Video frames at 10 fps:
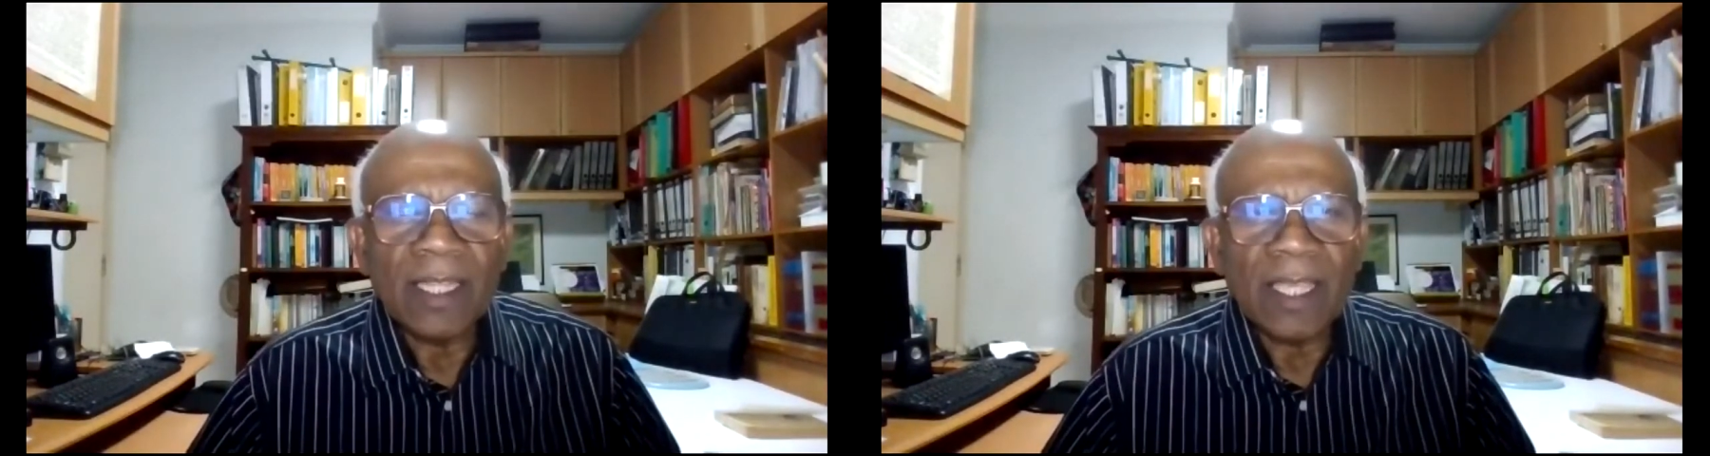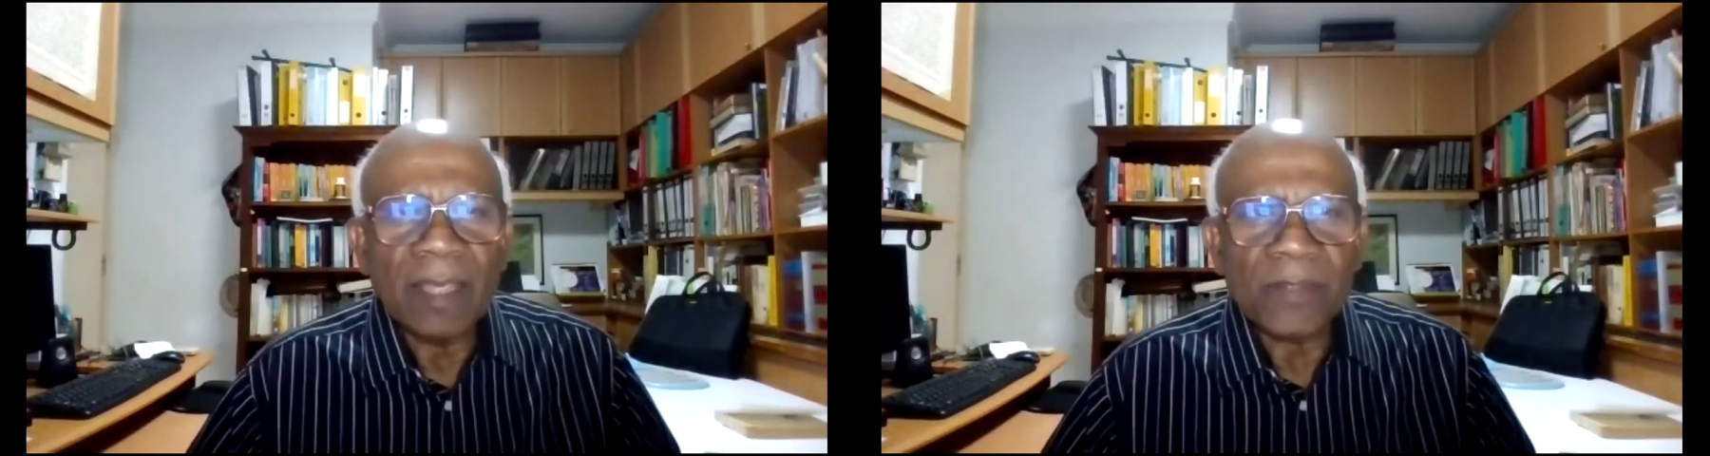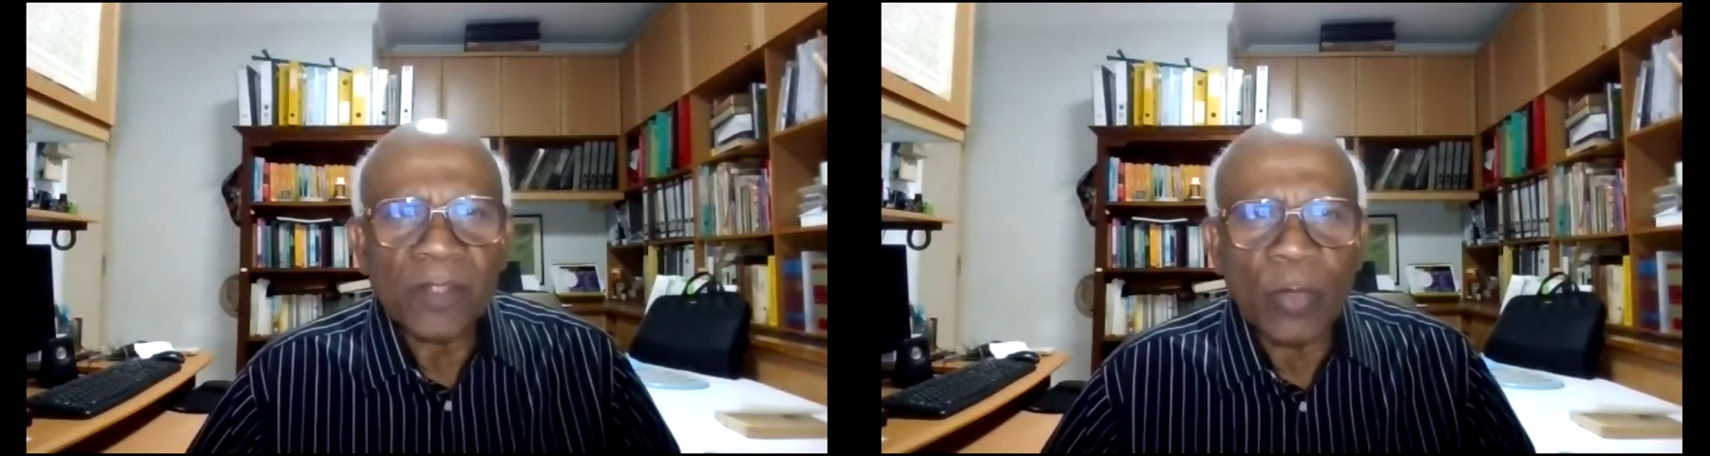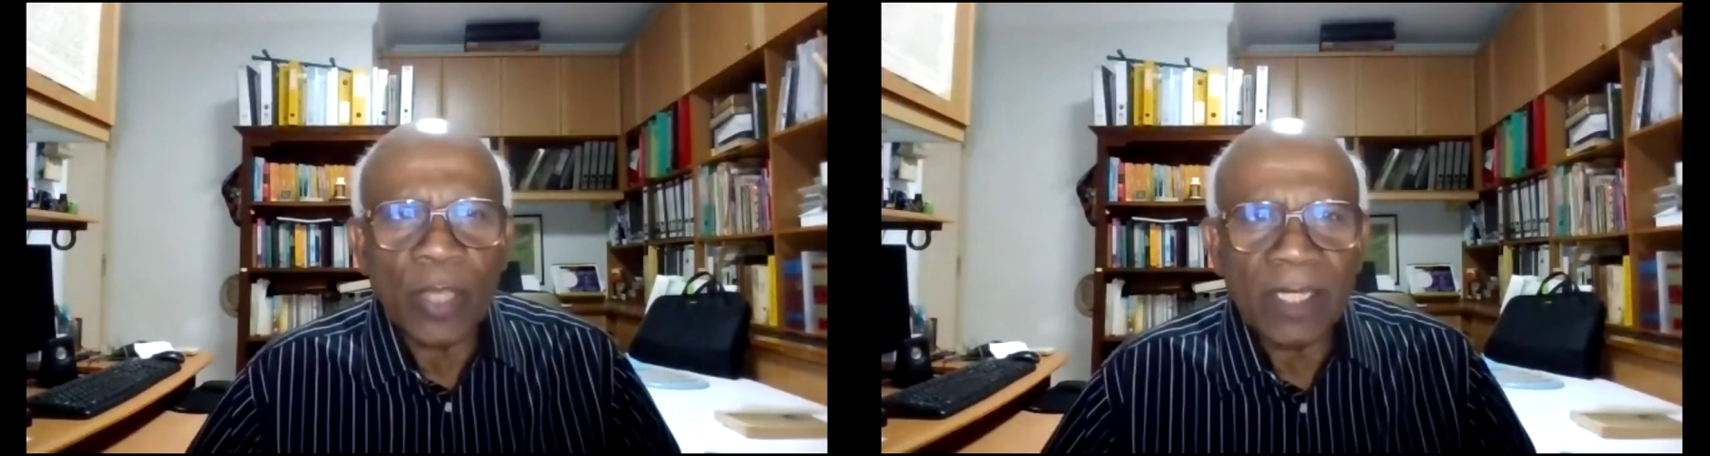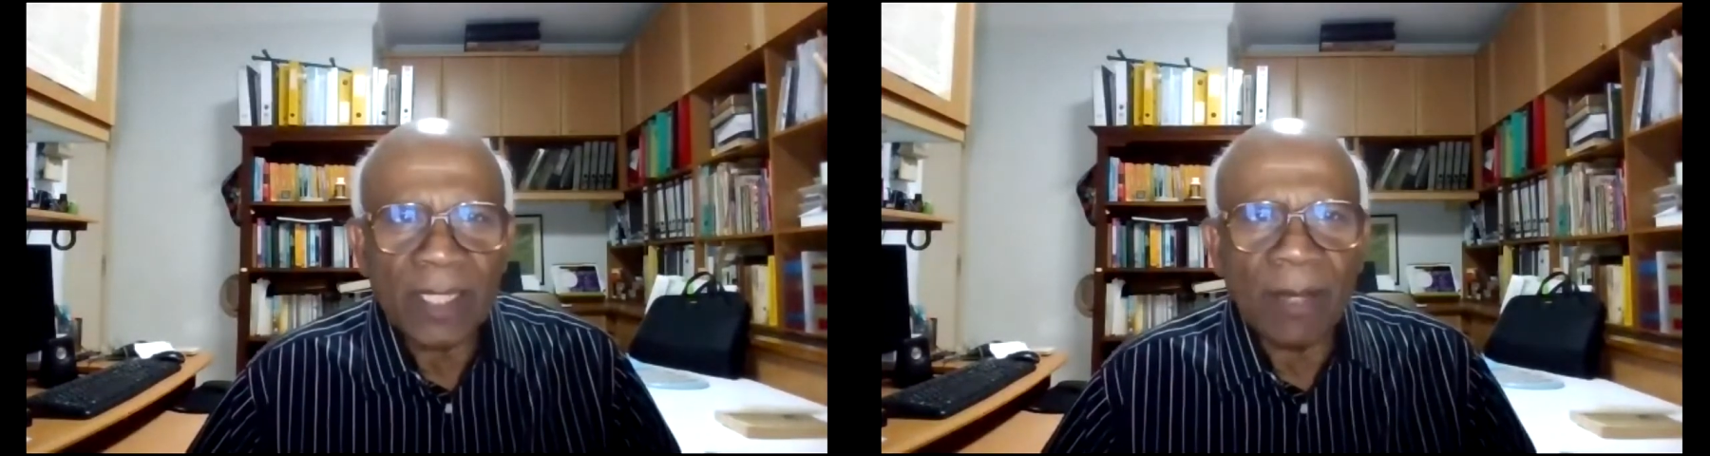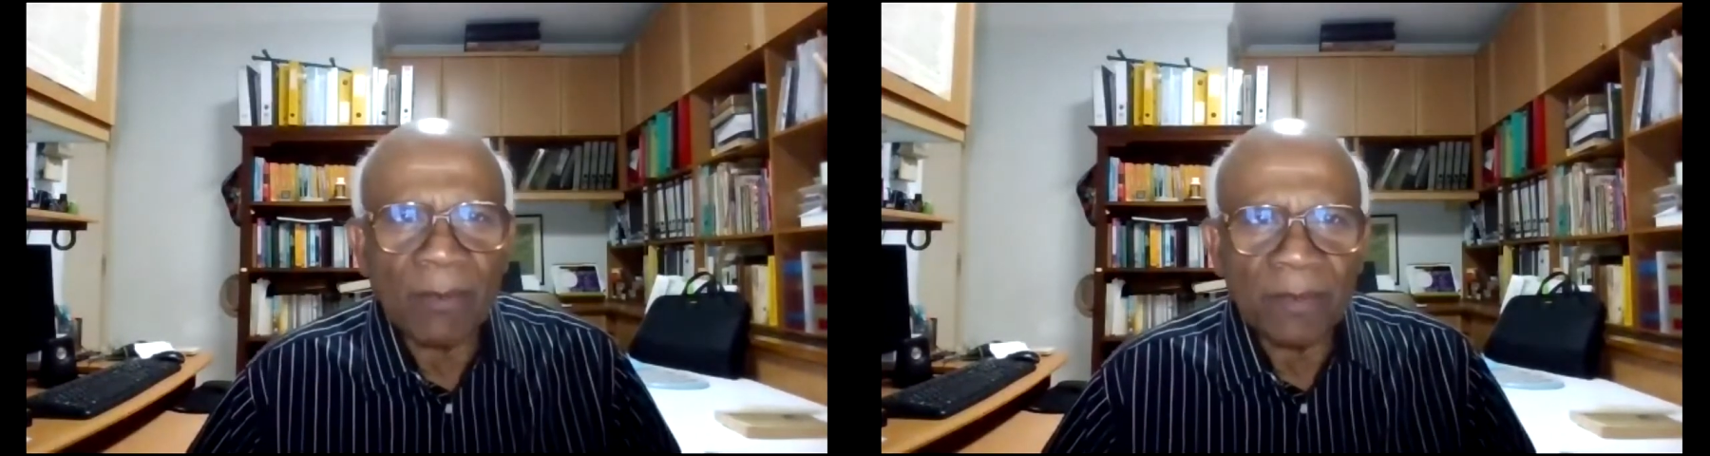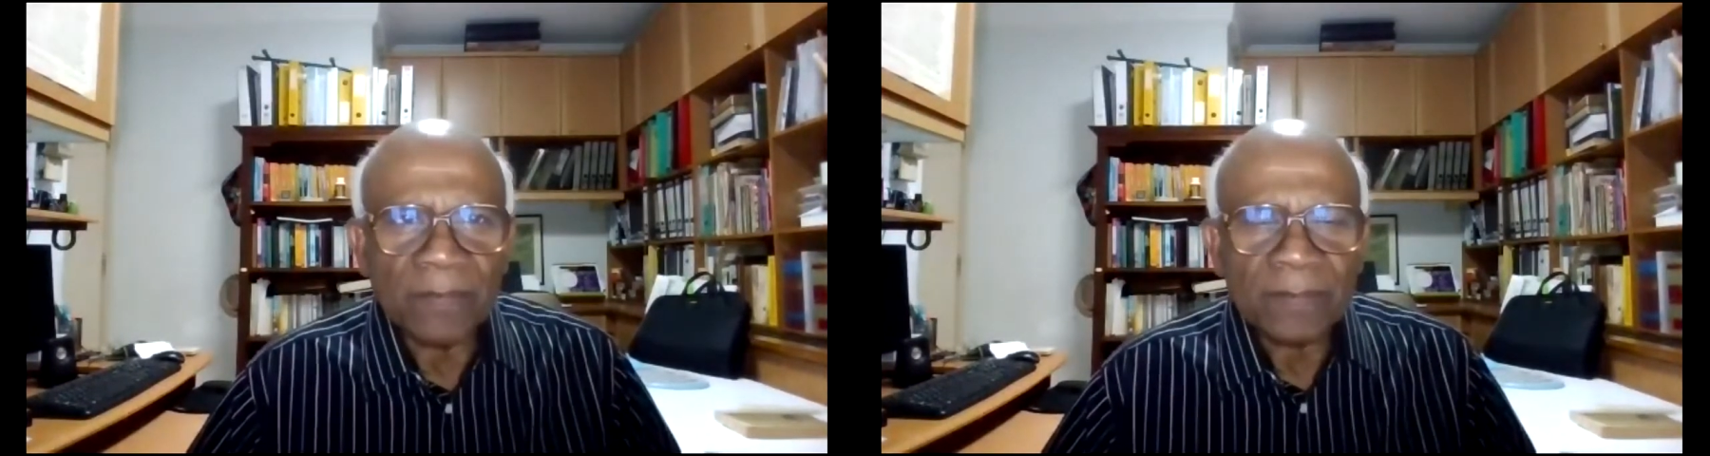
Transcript: keeps going down.